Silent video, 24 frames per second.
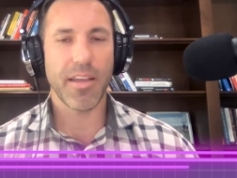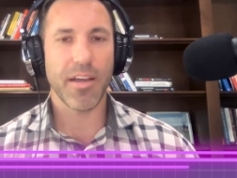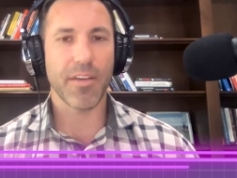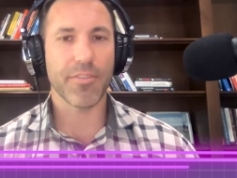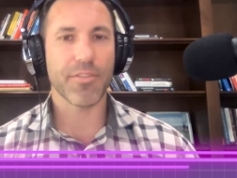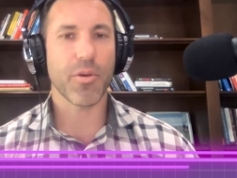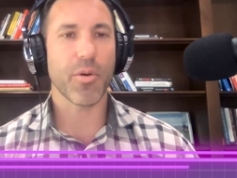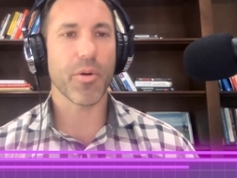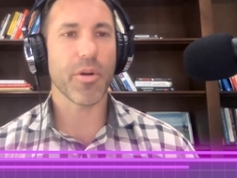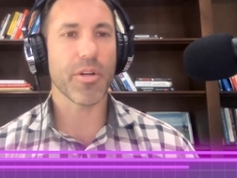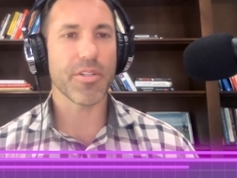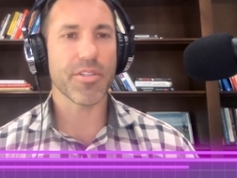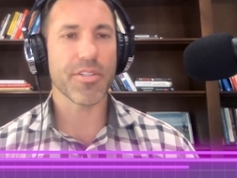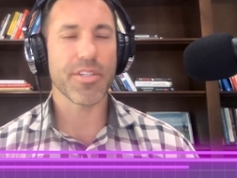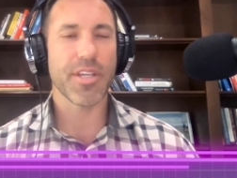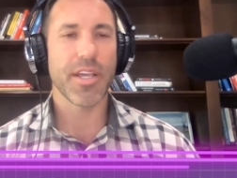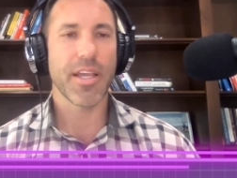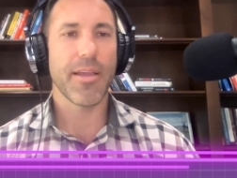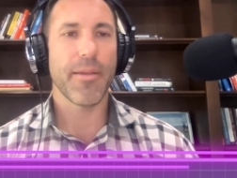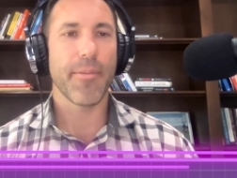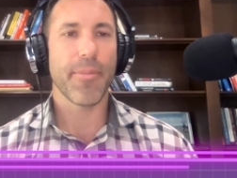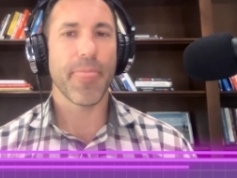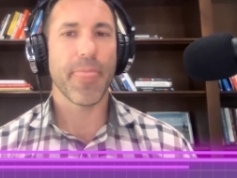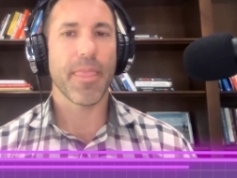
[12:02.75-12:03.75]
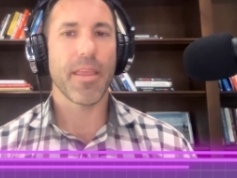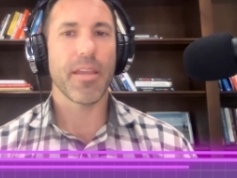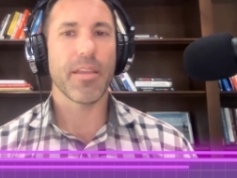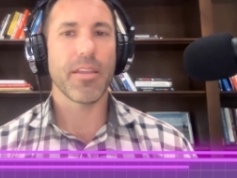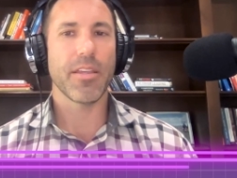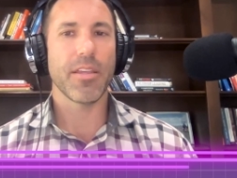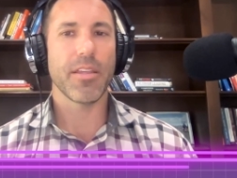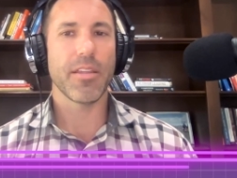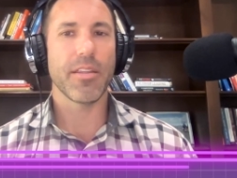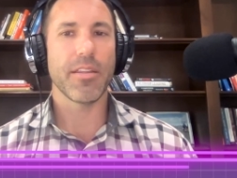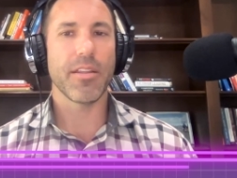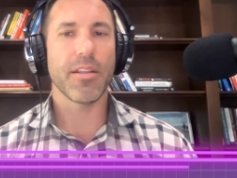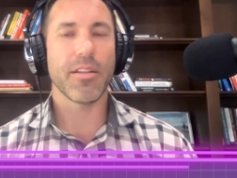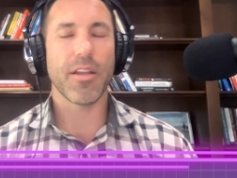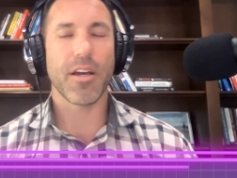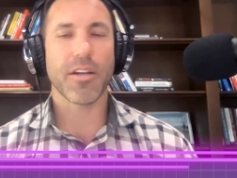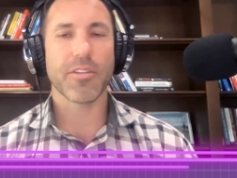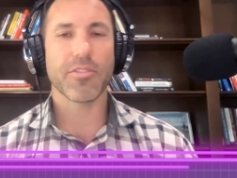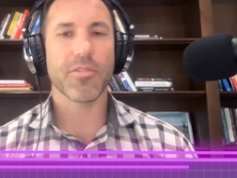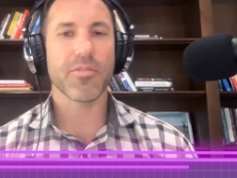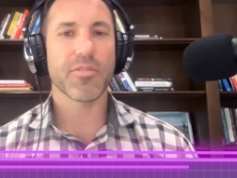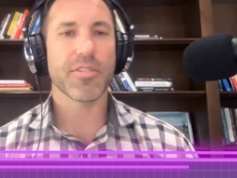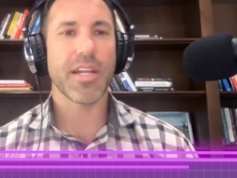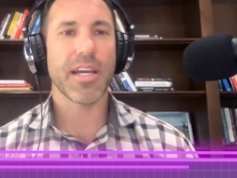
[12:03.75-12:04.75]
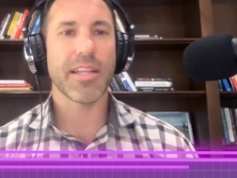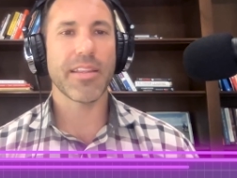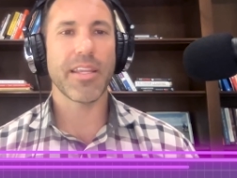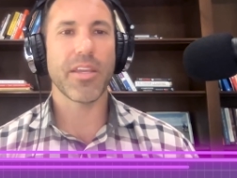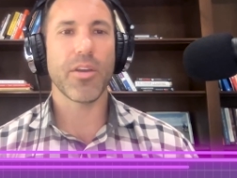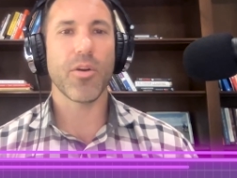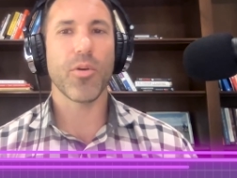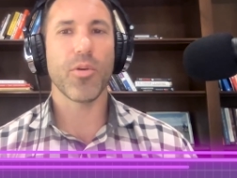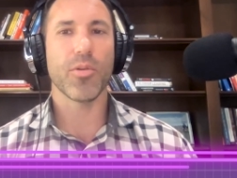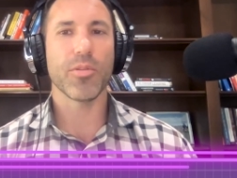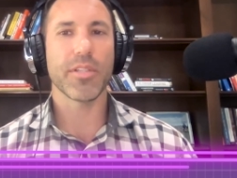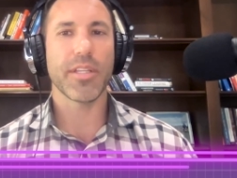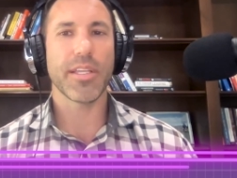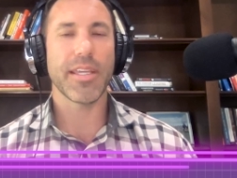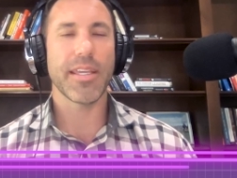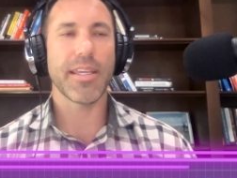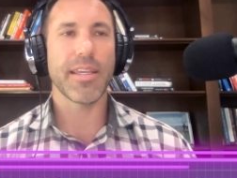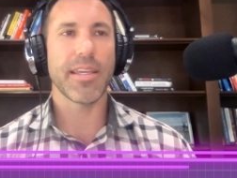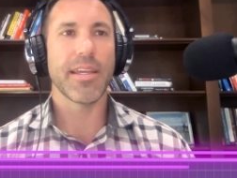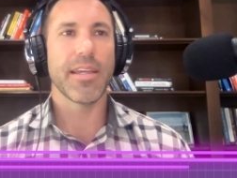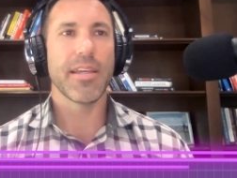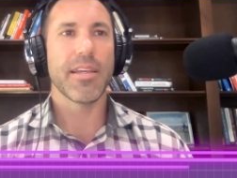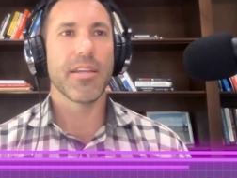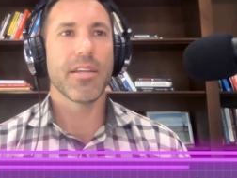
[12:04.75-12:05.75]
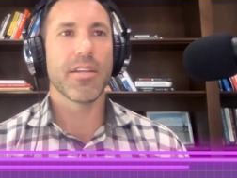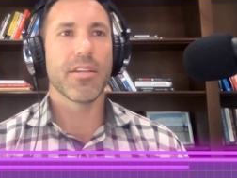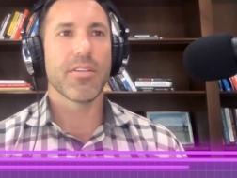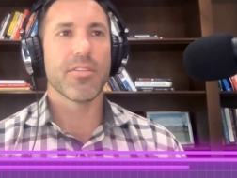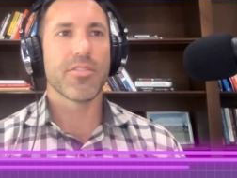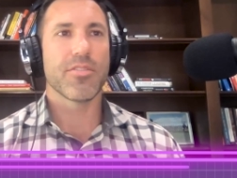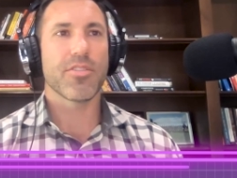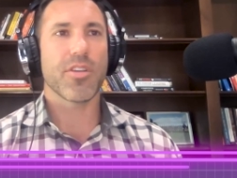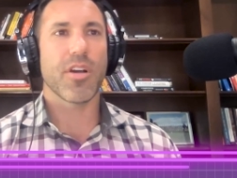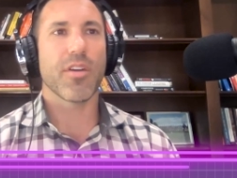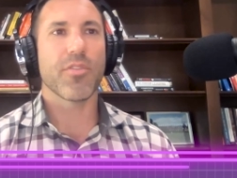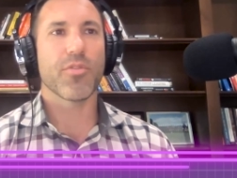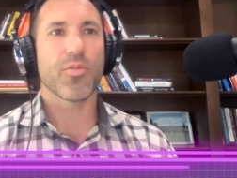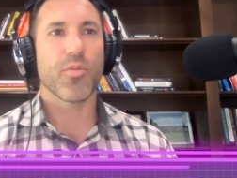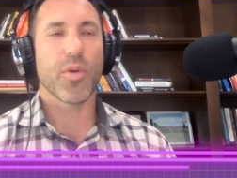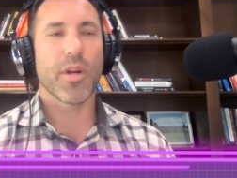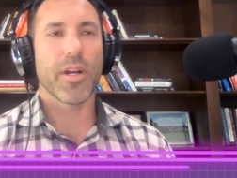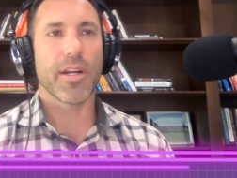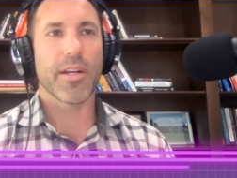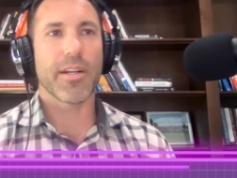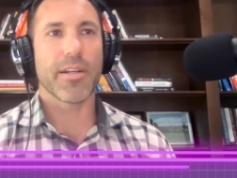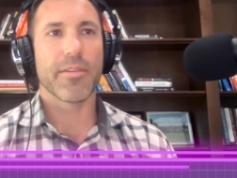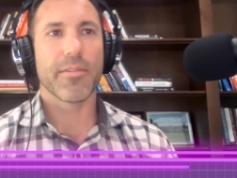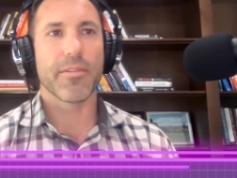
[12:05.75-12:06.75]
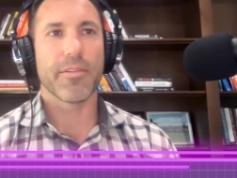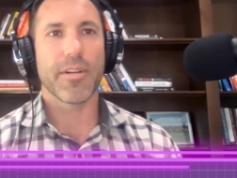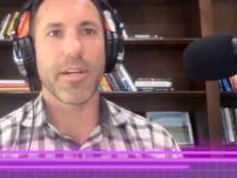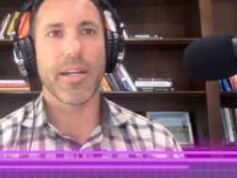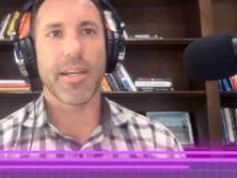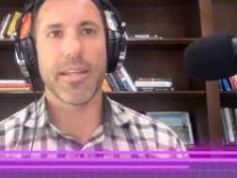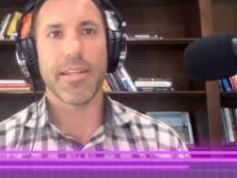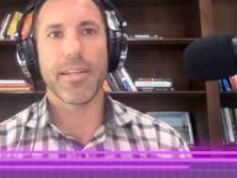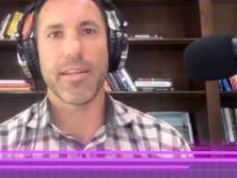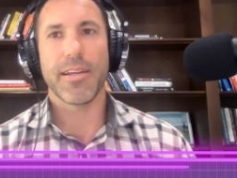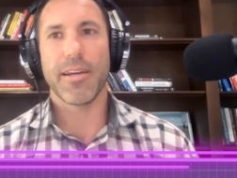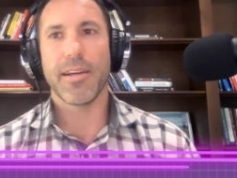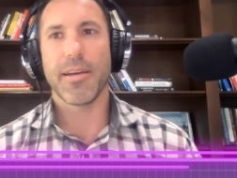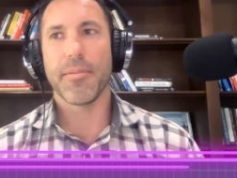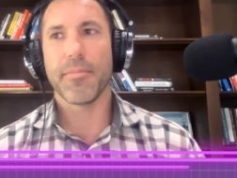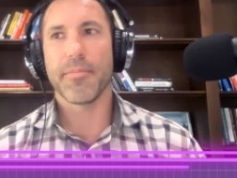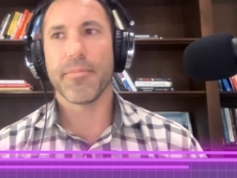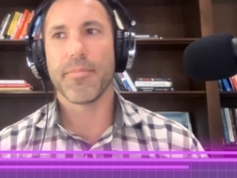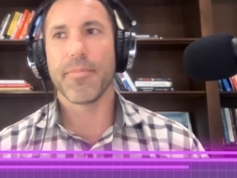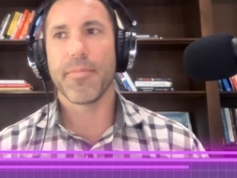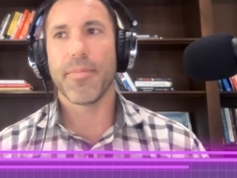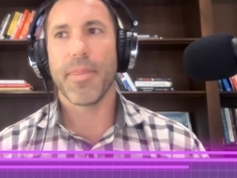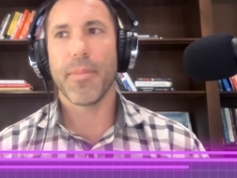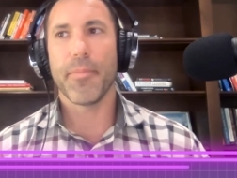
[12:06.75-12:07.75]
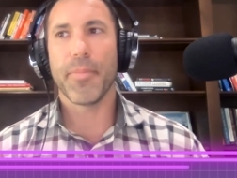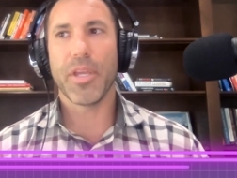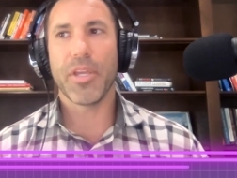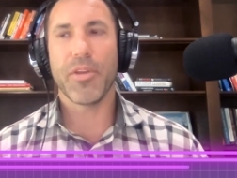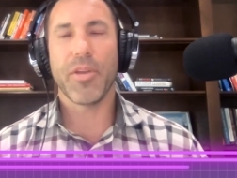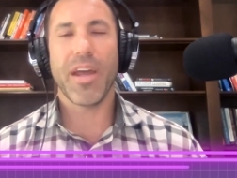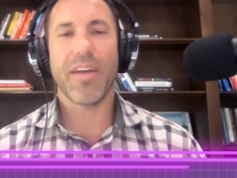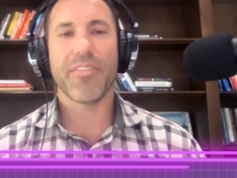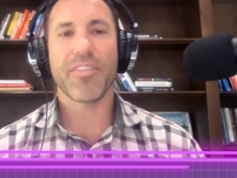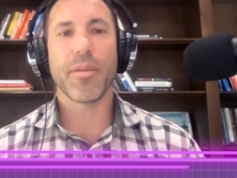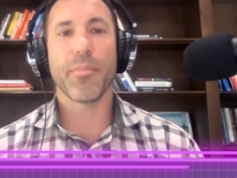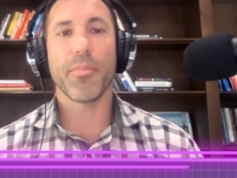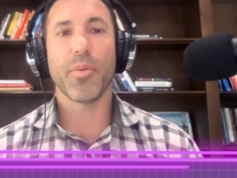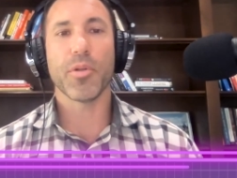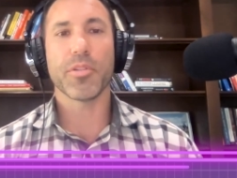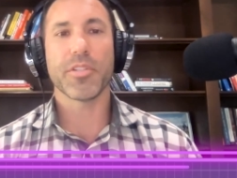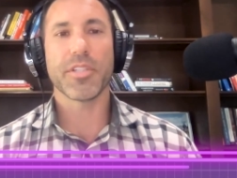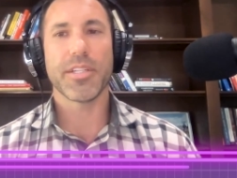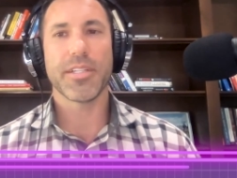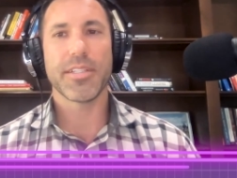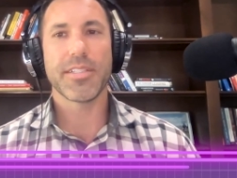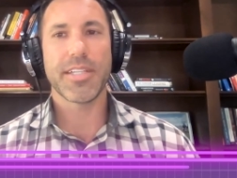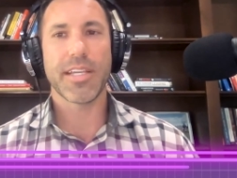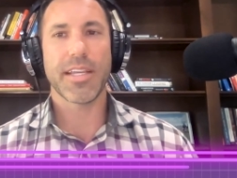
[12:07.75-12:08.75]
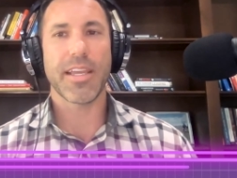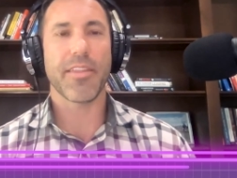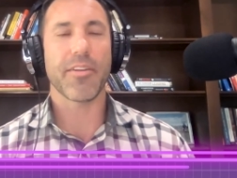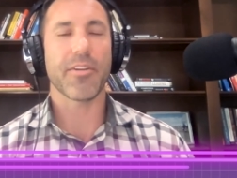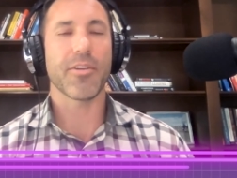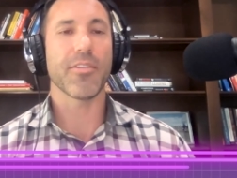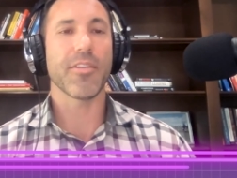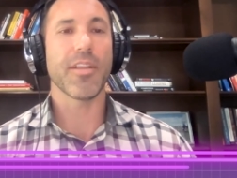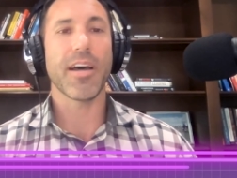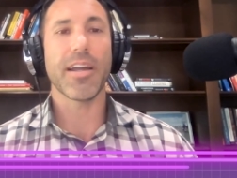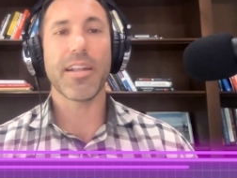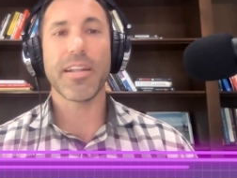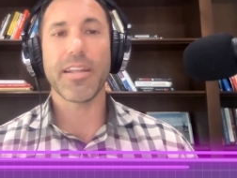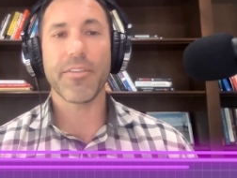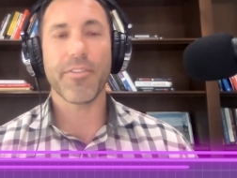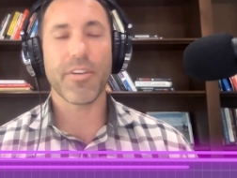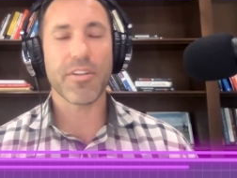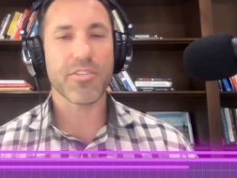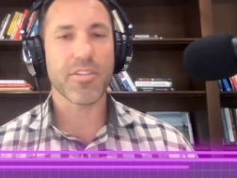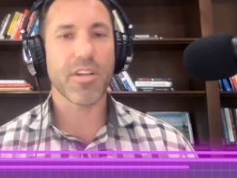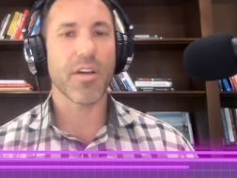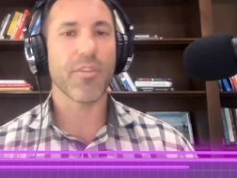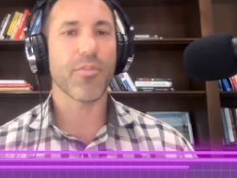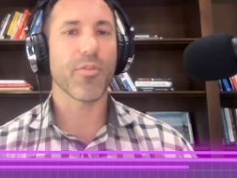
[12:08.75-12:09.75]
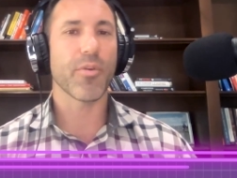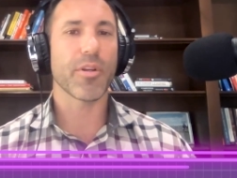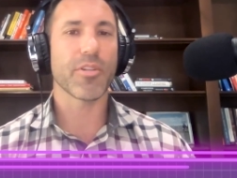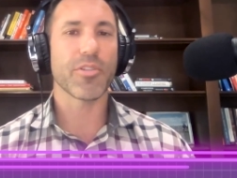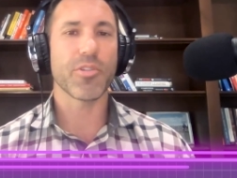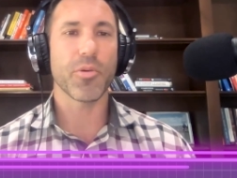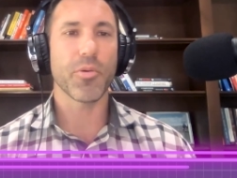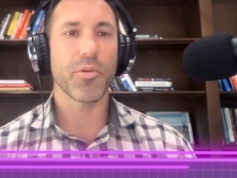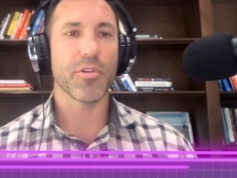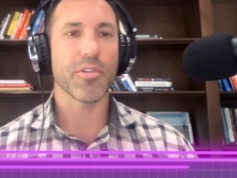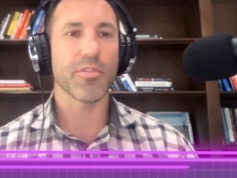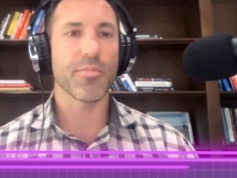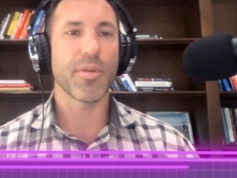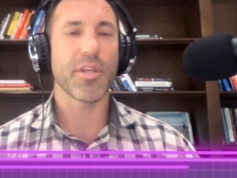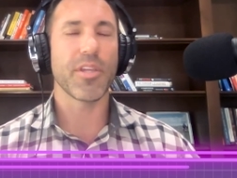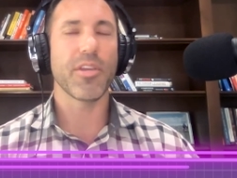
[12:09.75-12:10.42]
Of course, Loxo is not the only software, right? Um, but you'd have to bolt together a lot of different software and tools.